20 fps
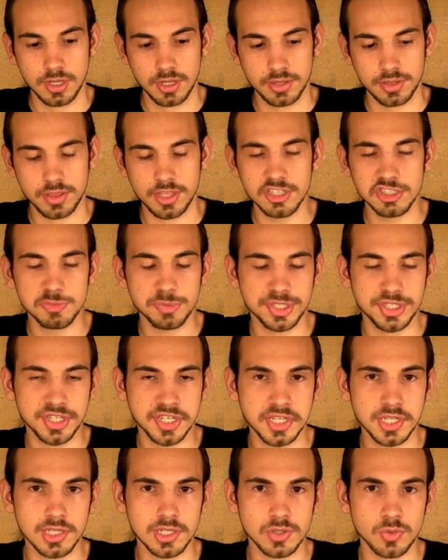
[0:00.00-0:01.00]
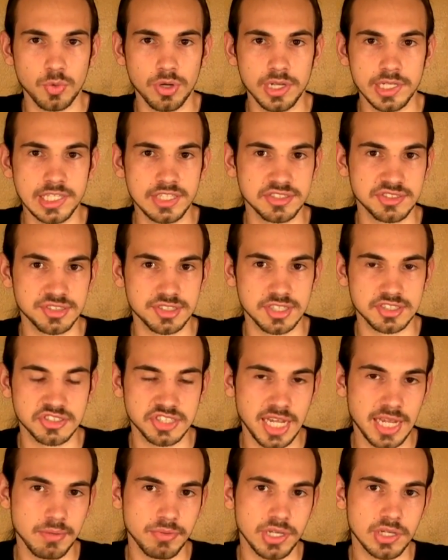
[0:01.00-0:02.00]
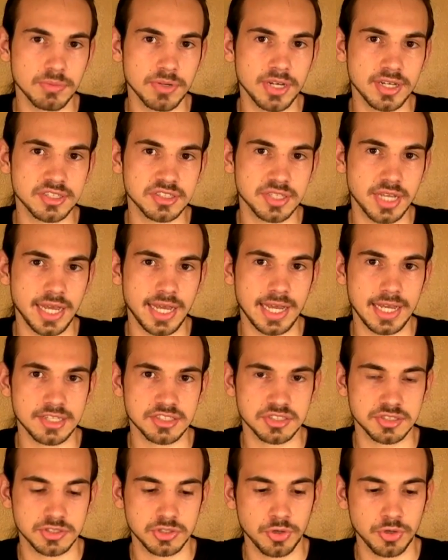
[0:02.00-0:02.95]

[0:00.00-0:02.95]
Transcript: This particular one uses the same gearbox as